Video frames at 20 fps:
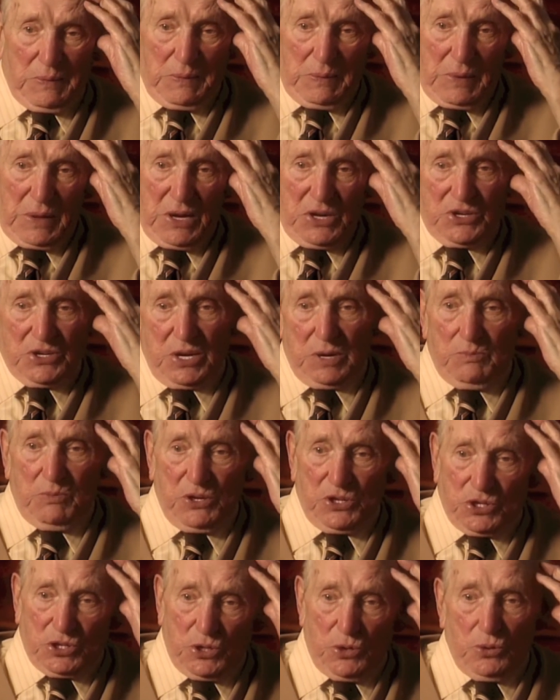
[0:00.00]
They said,
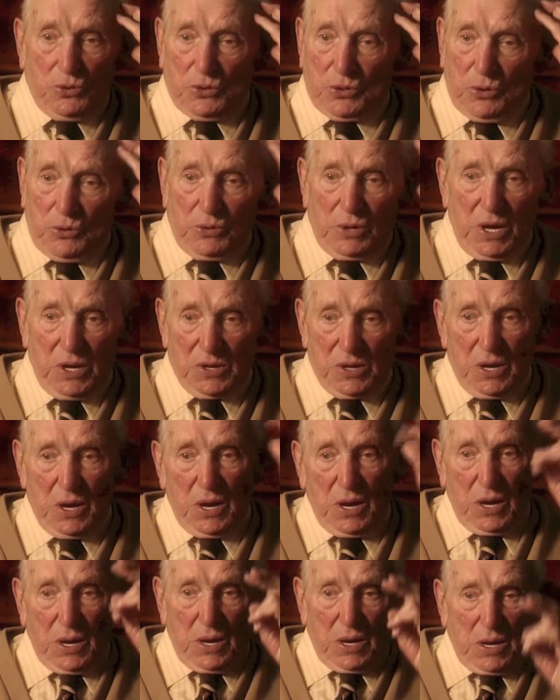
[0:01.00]
but you'll get
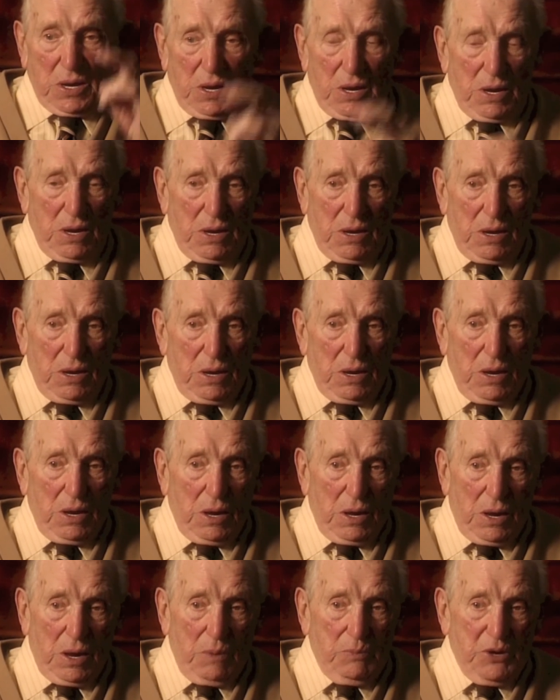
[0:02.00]

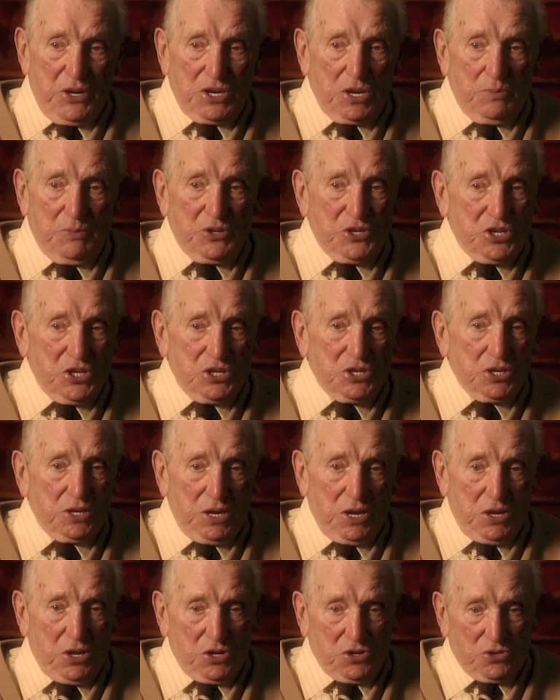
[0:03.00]
a better position
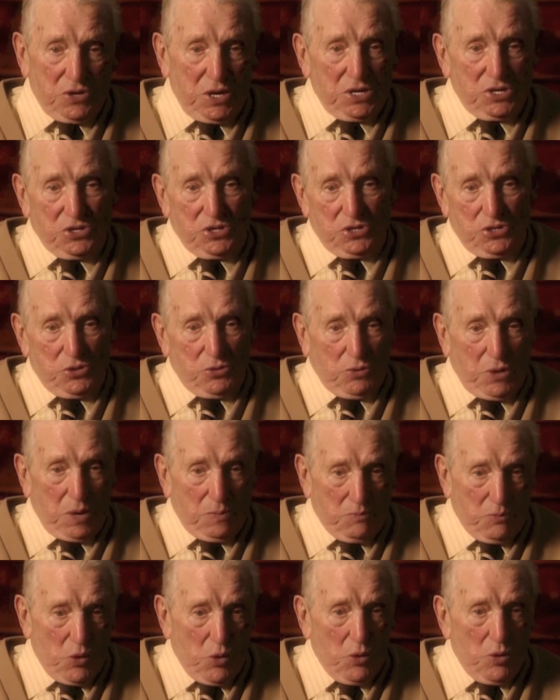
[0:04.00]
in the trenches, you'll
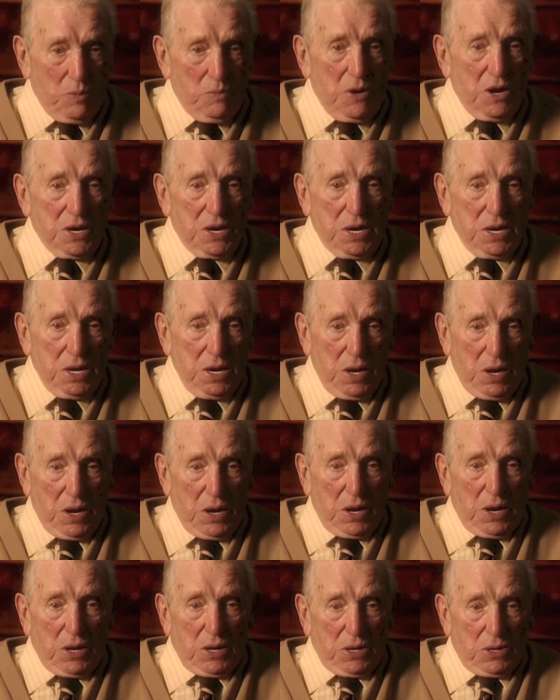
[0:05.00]
get more money,
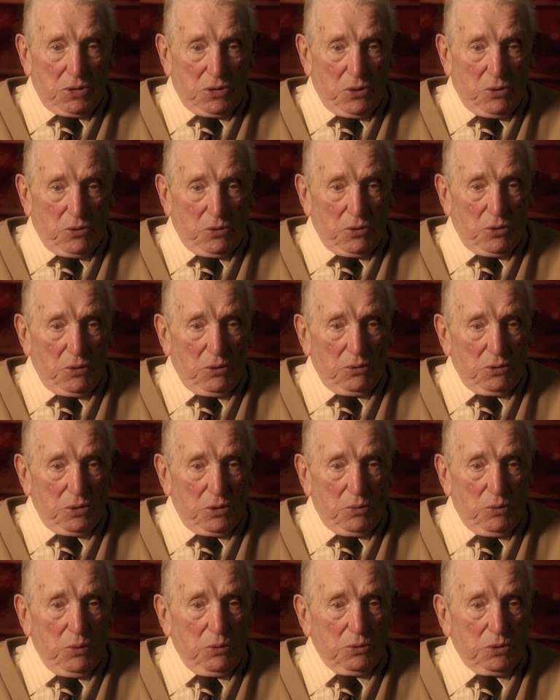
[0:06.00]

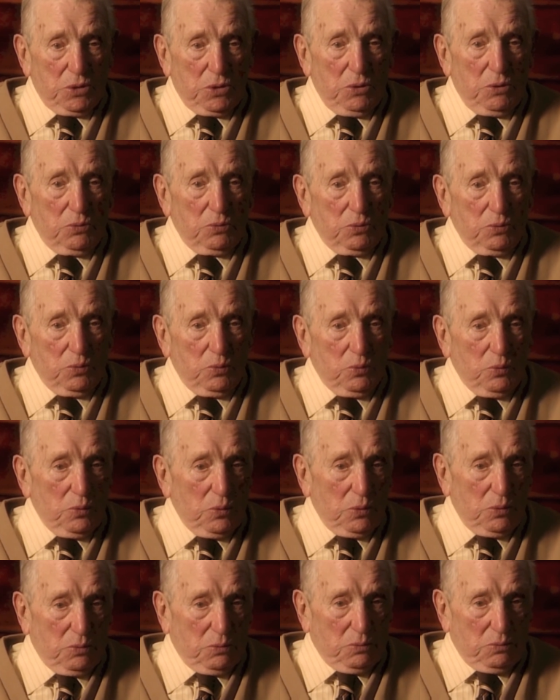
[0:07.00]
you
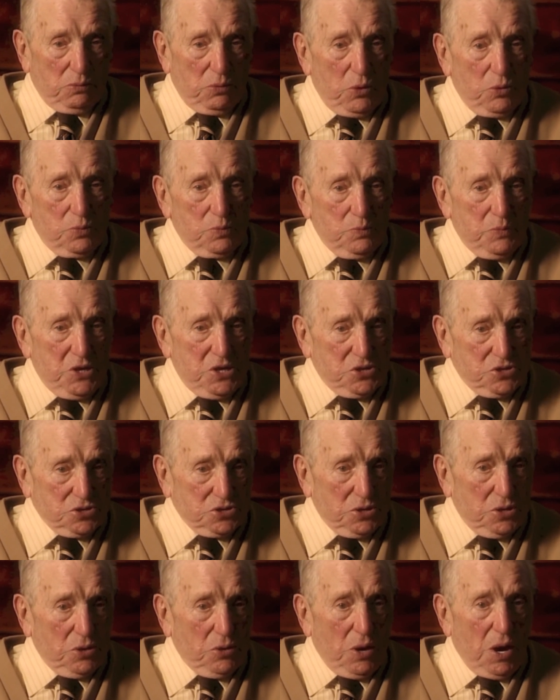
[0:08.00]
won't be
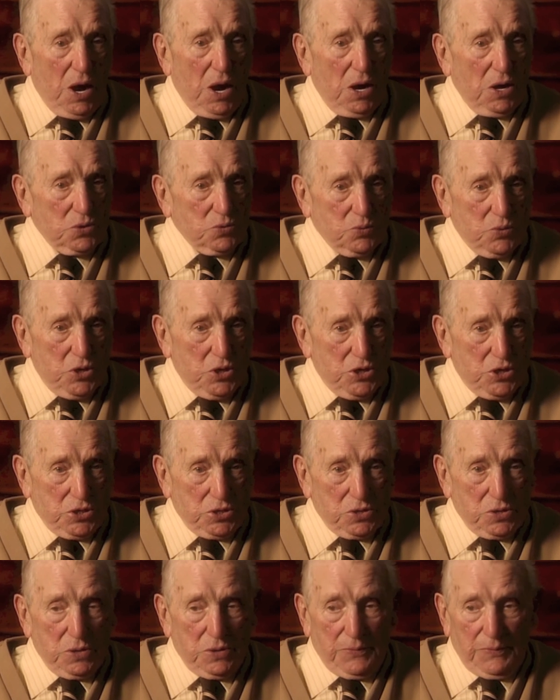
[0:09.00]
so hard
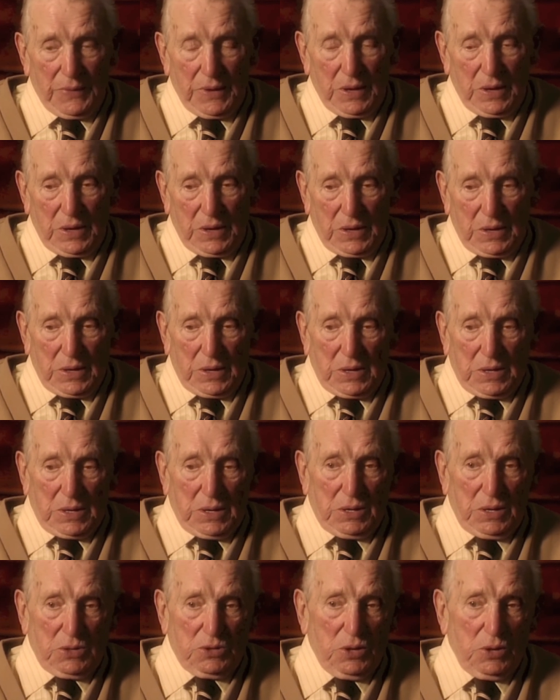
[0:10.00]
worked.
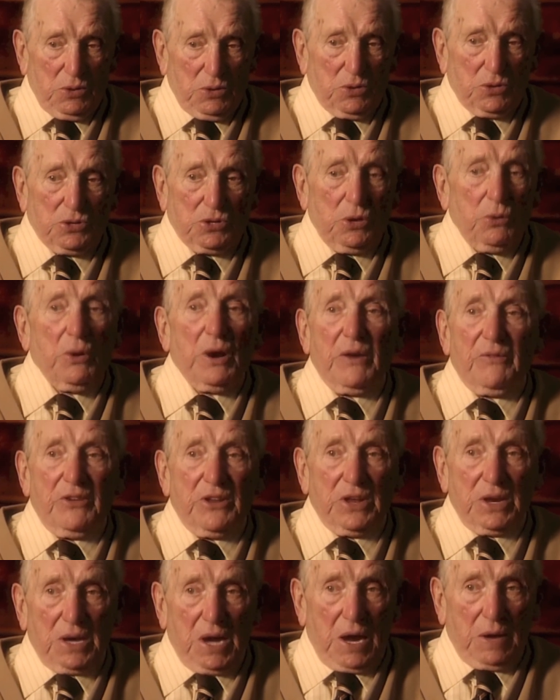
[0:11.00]
They threw
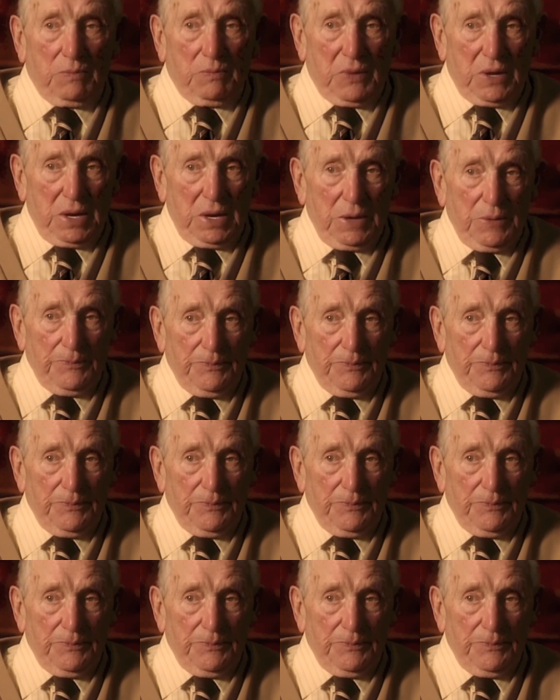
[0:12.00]
everything at me.